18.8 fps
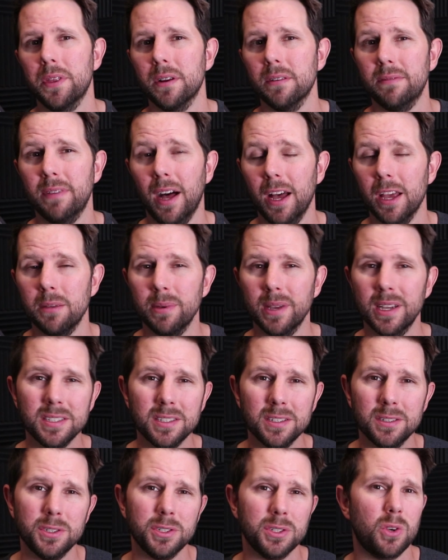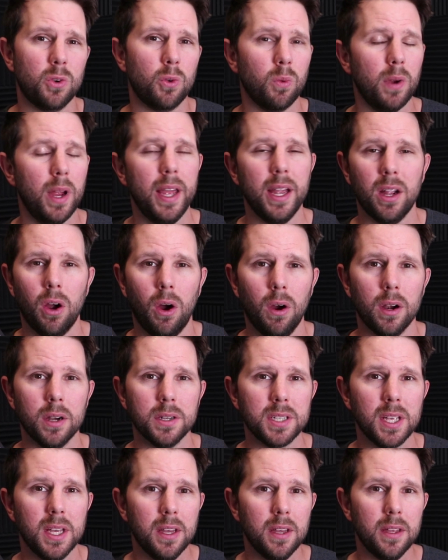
their value because they're just great cars.